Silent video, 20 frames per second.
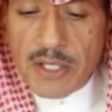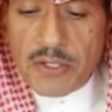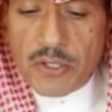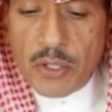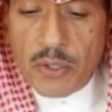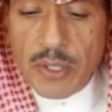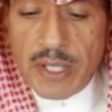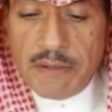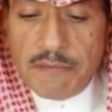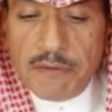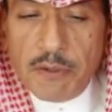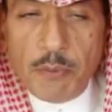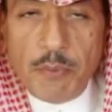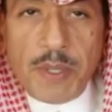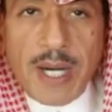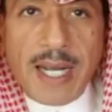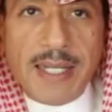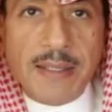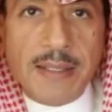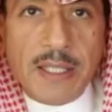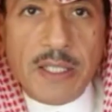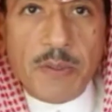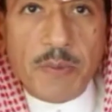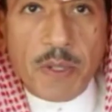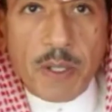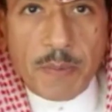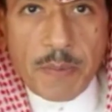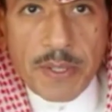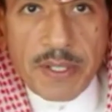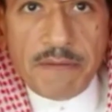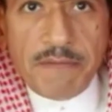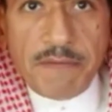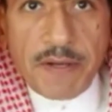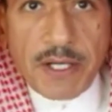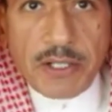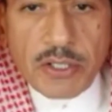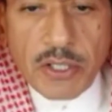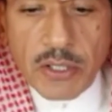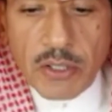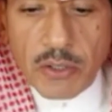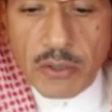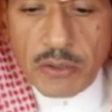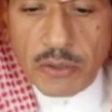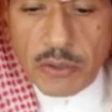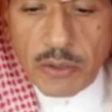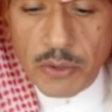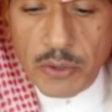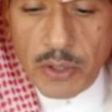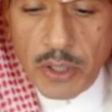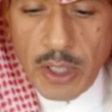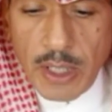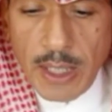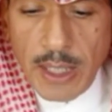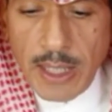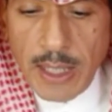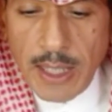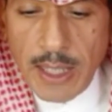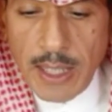So if you practice proper infection control,